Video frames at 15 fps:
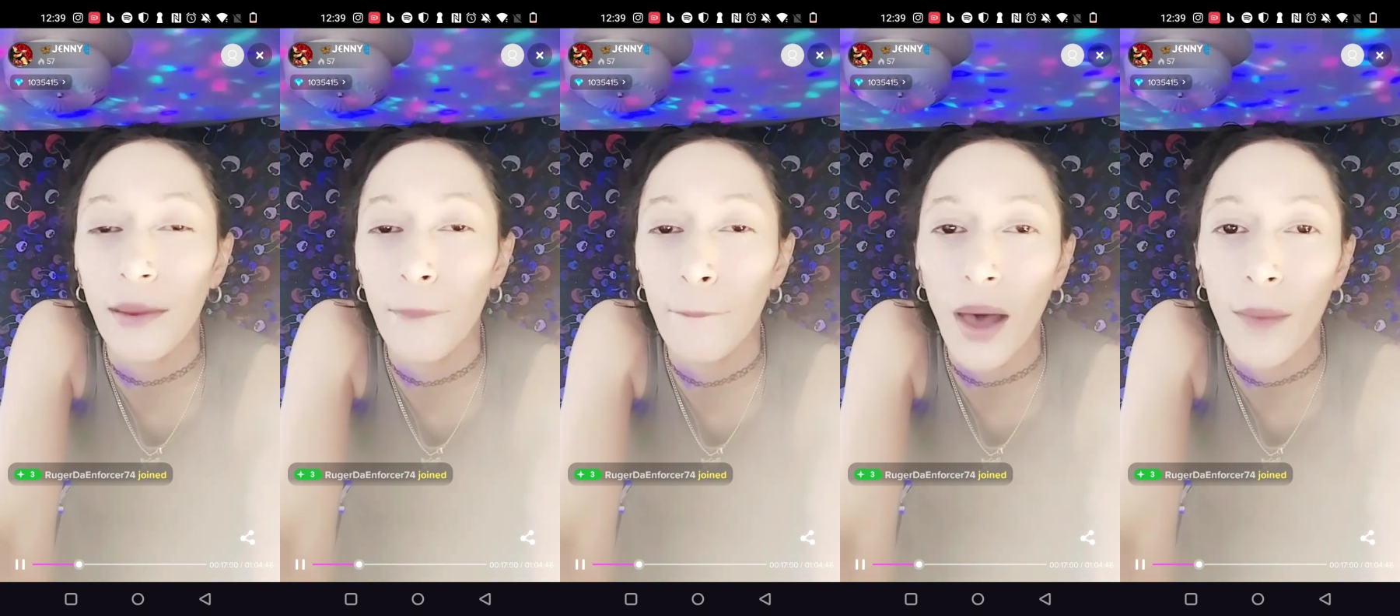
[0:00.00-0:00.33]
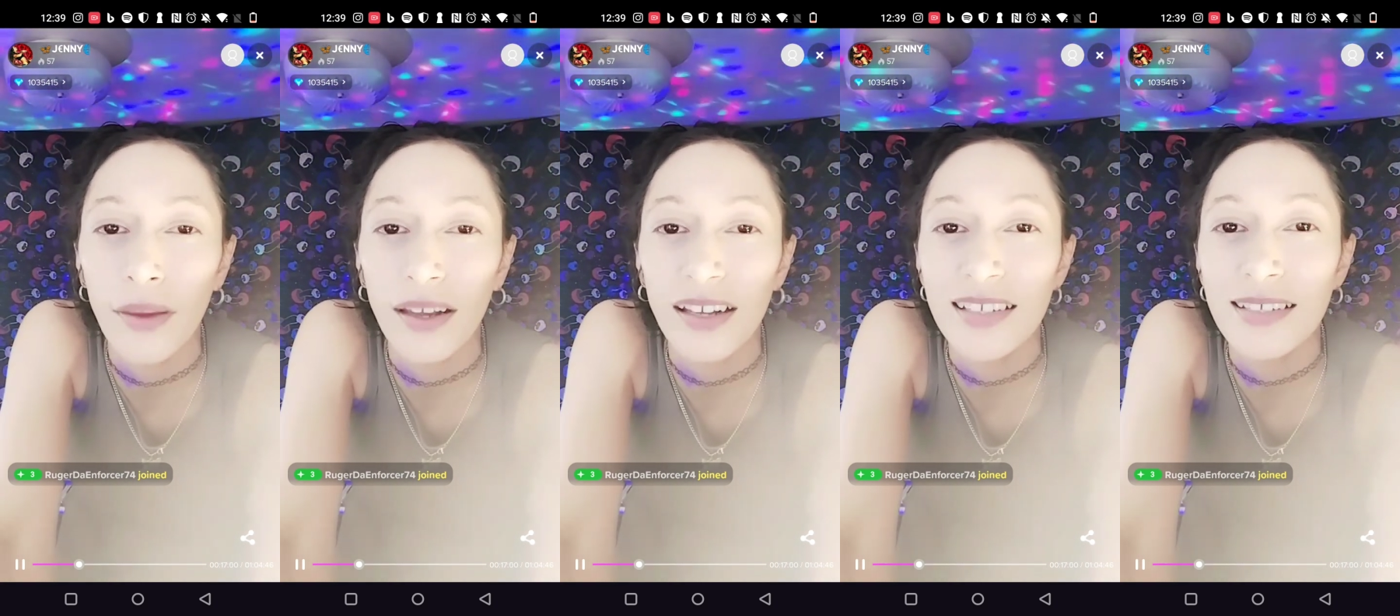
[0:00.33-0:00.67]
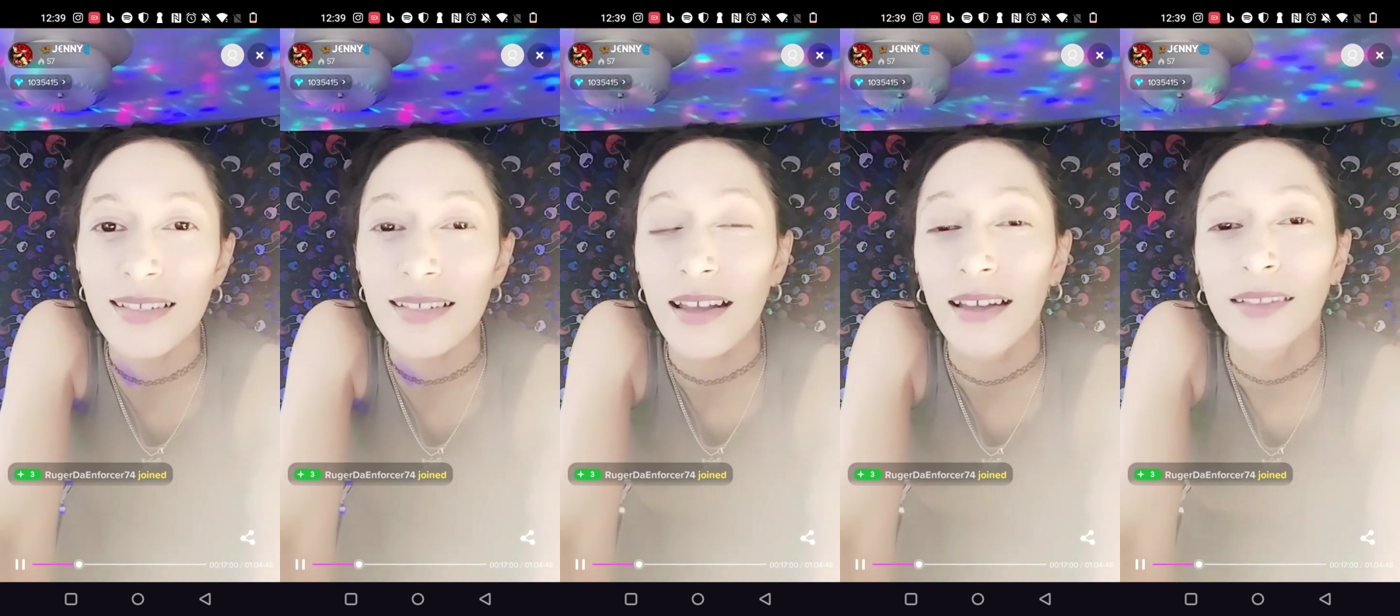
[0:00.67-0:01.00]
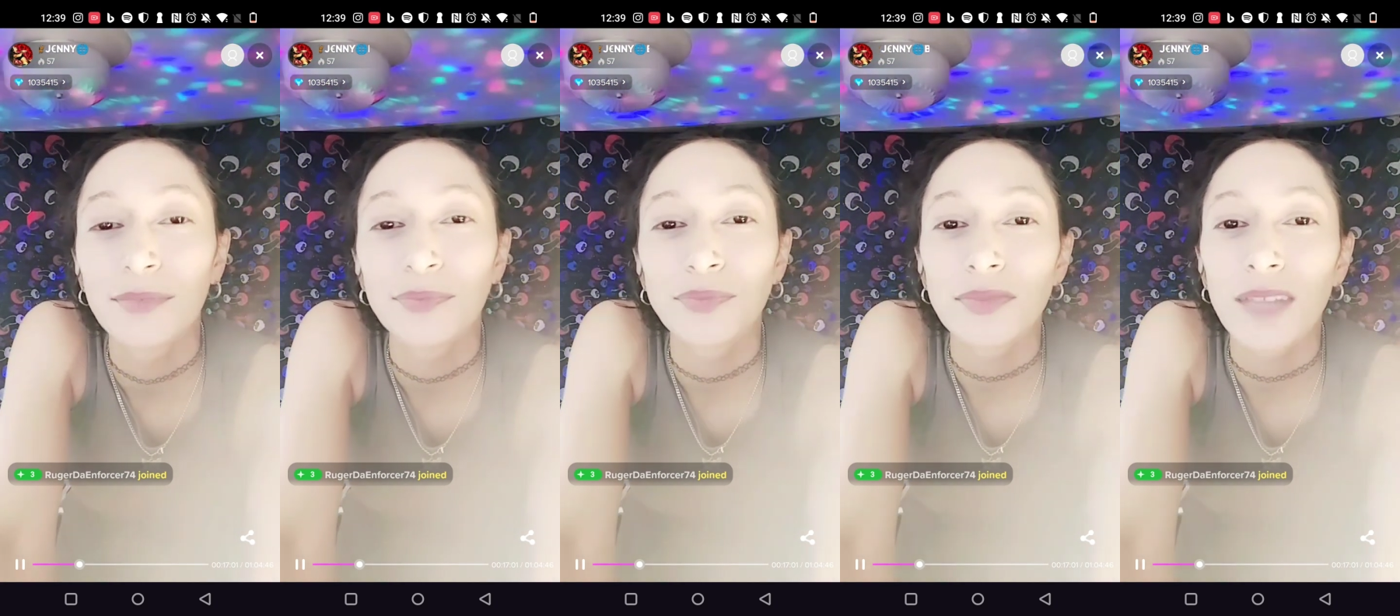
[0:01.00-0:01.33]
puppies,
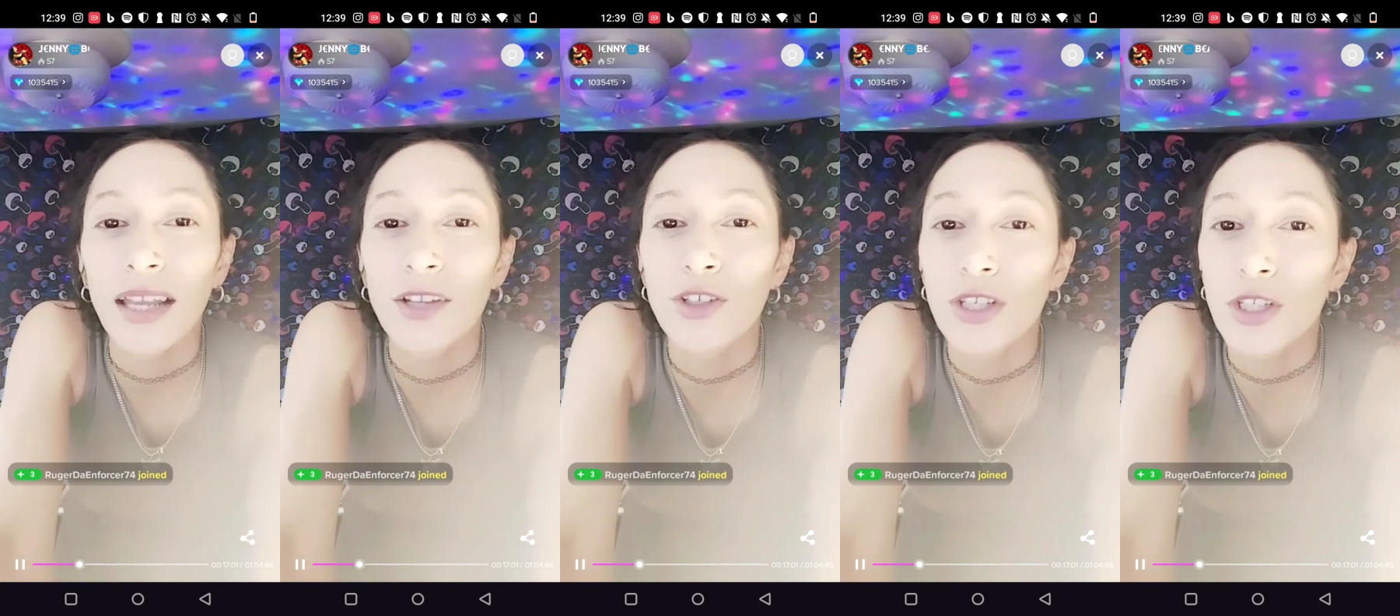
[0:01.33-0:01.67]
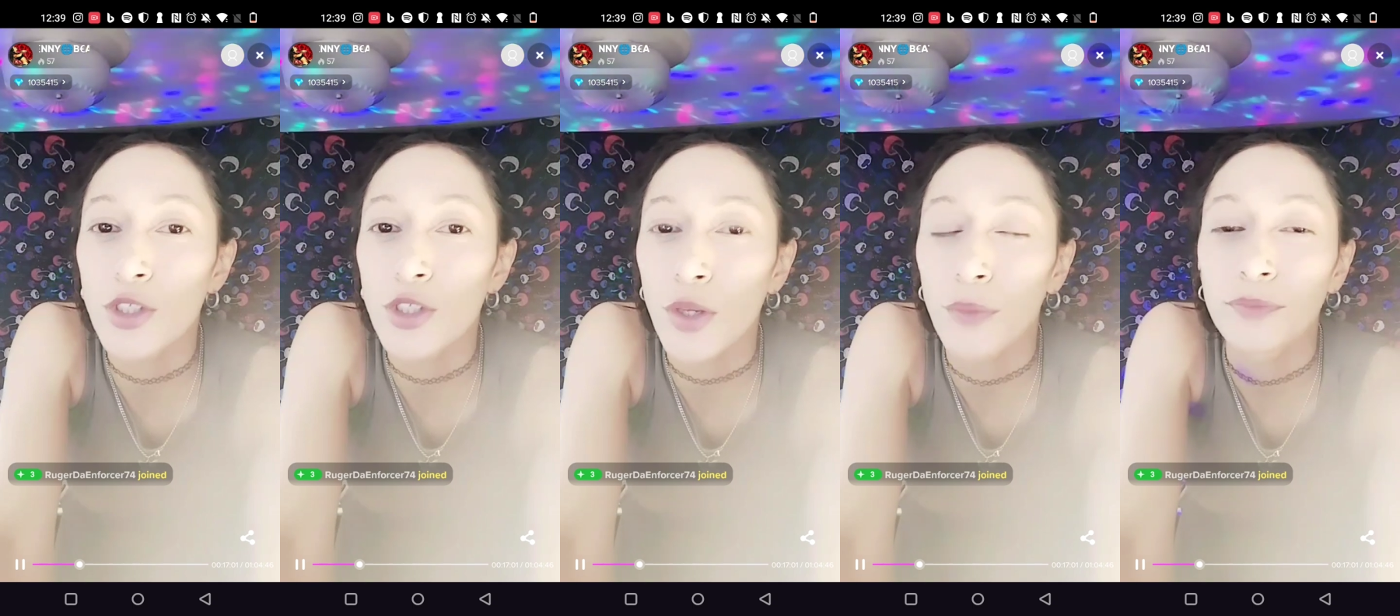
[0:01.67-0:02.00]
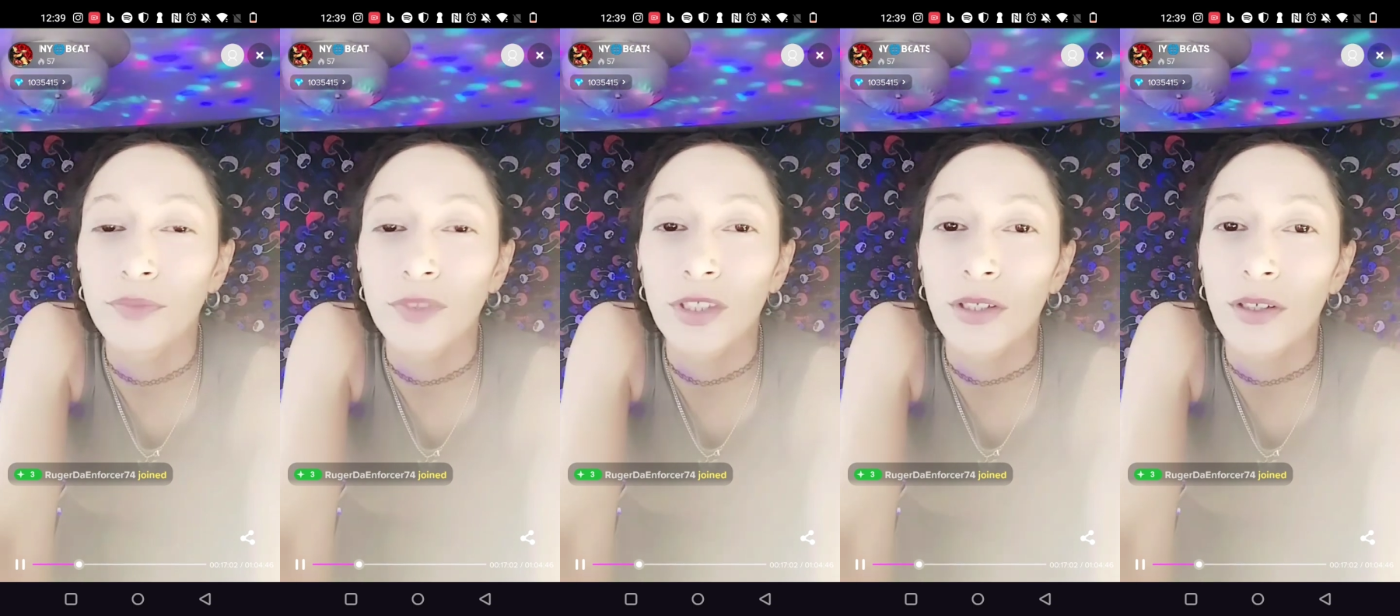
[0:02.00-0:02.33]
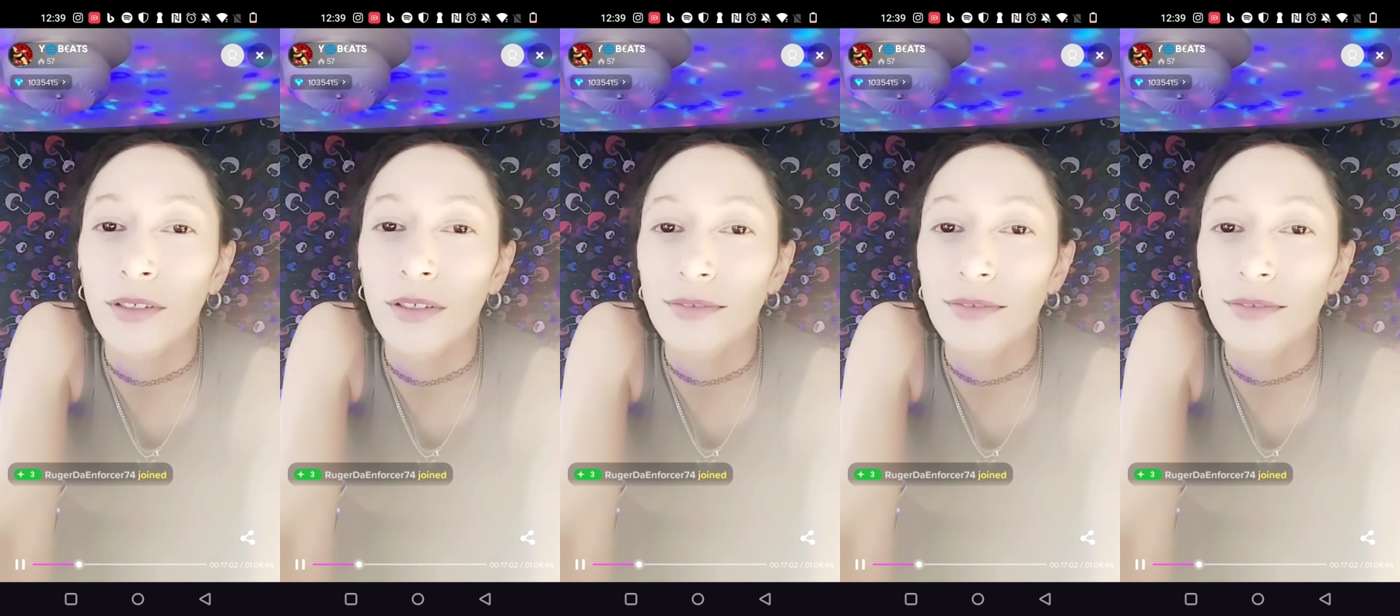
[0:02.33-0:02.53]
and just, you know,